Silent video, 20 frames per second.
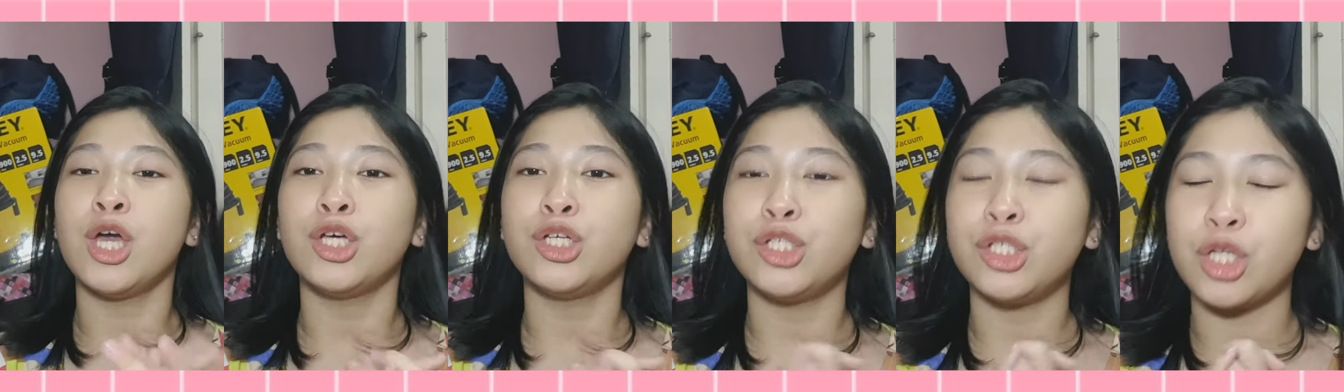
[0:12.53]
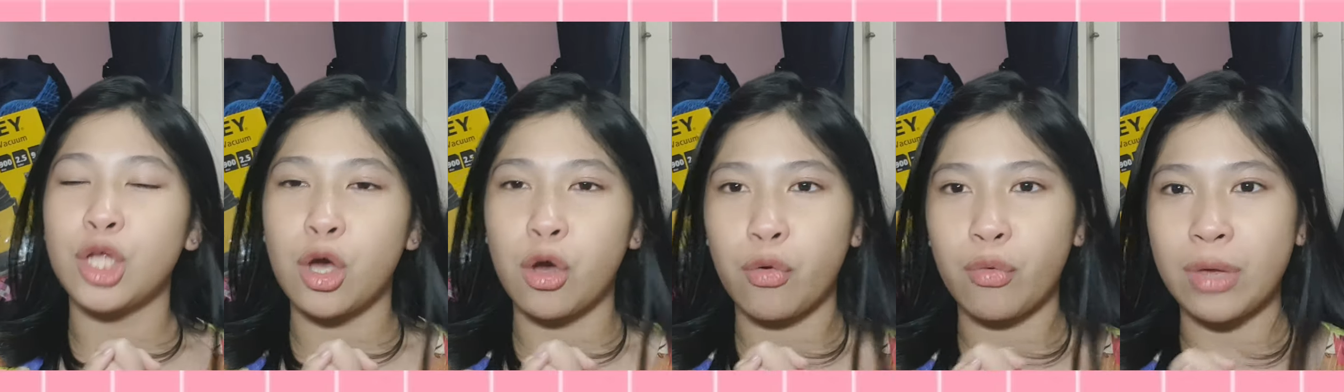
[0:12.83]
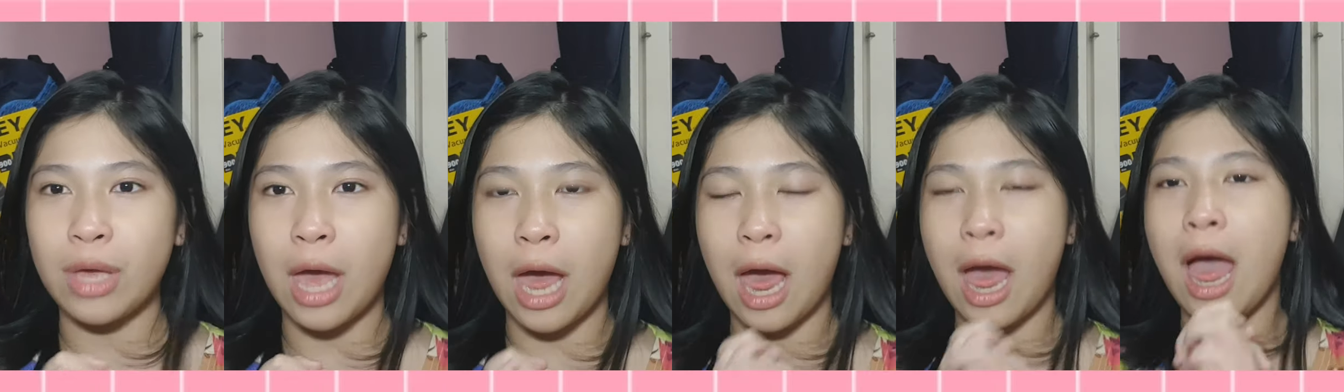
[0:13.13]
So
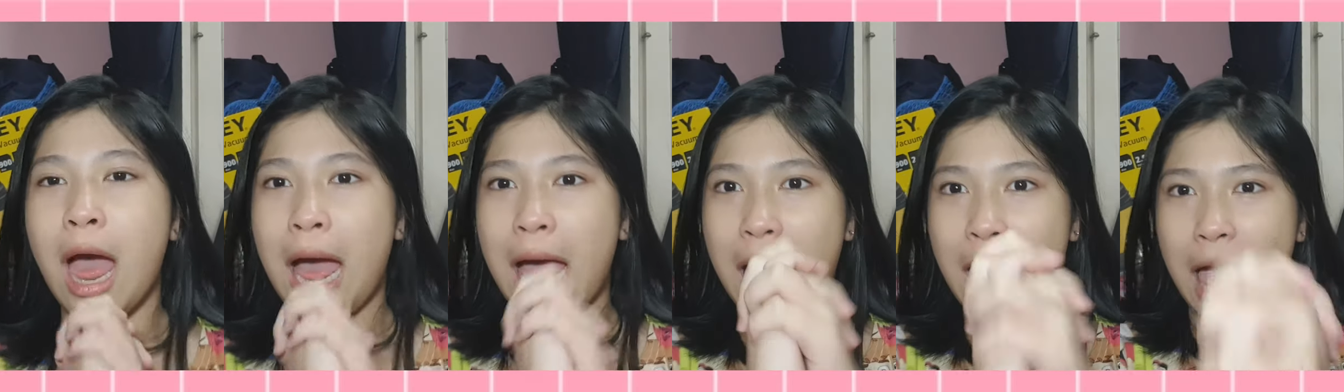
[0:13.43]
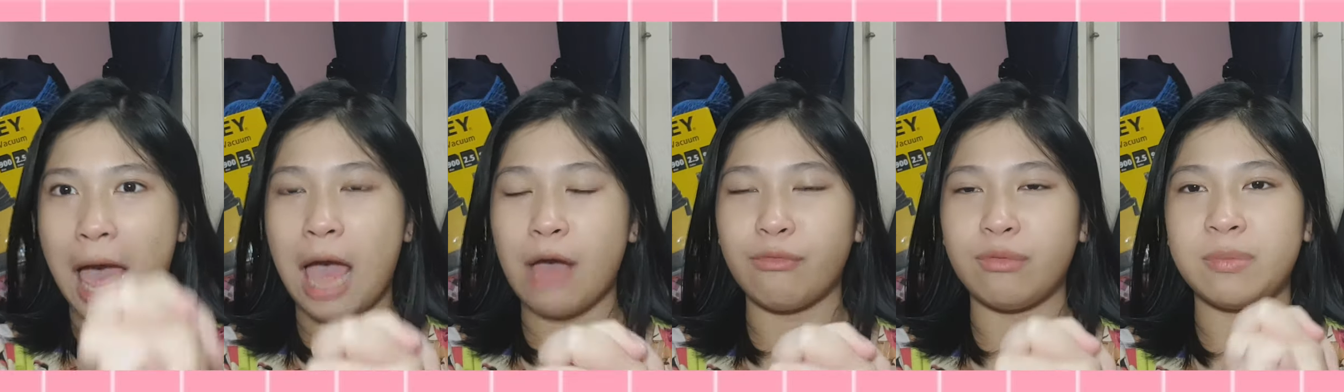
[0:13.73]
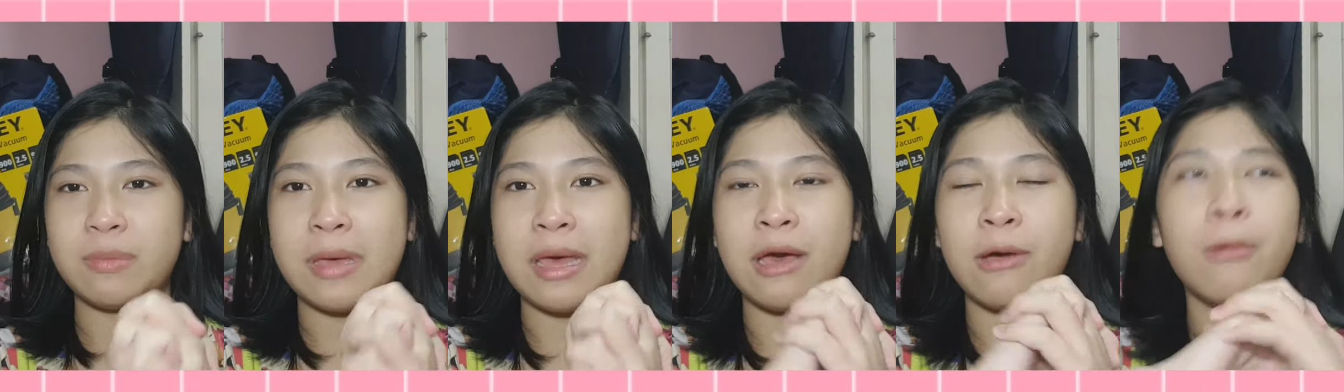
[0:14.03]
yeah,
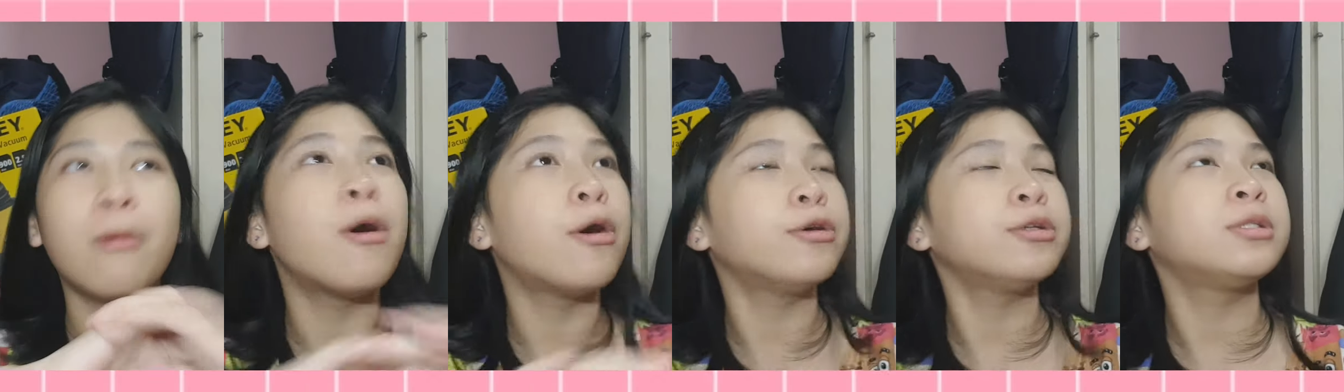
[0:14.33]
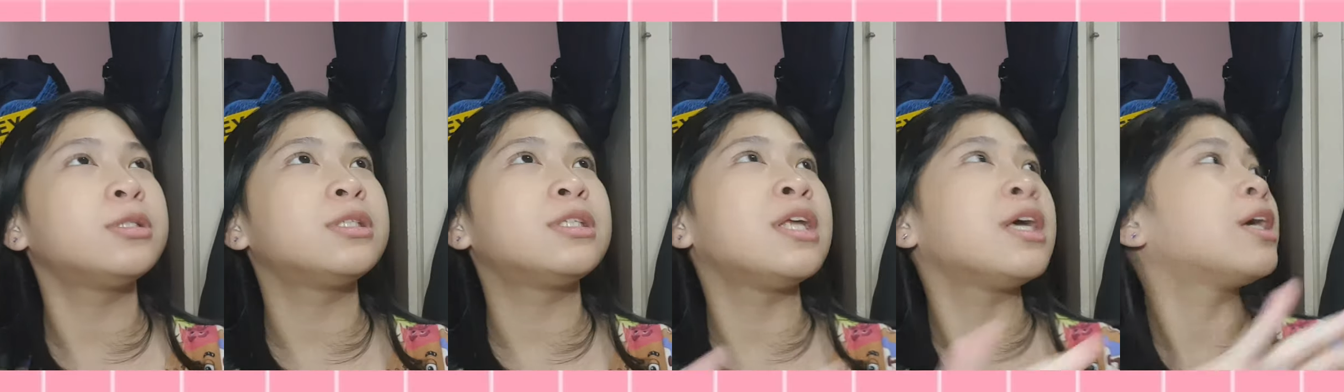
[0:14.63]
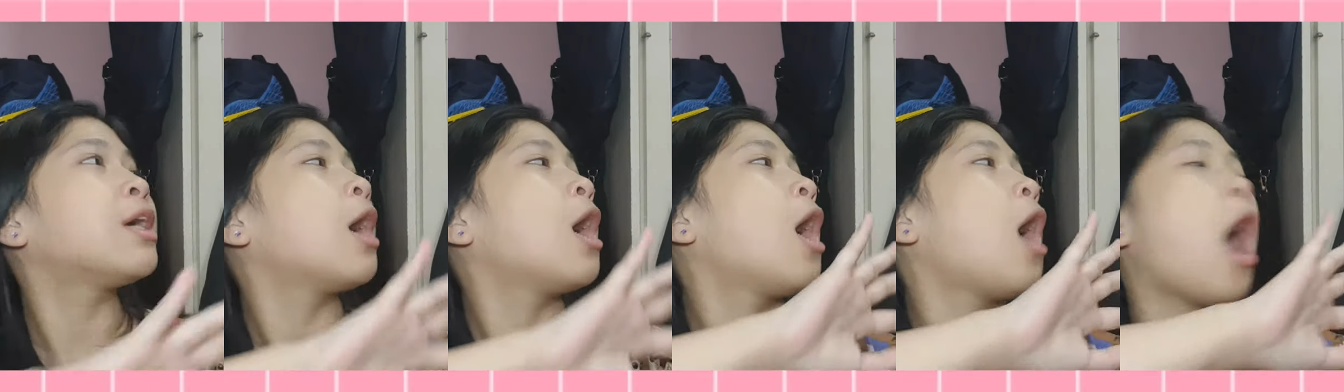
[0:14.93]
I'm posting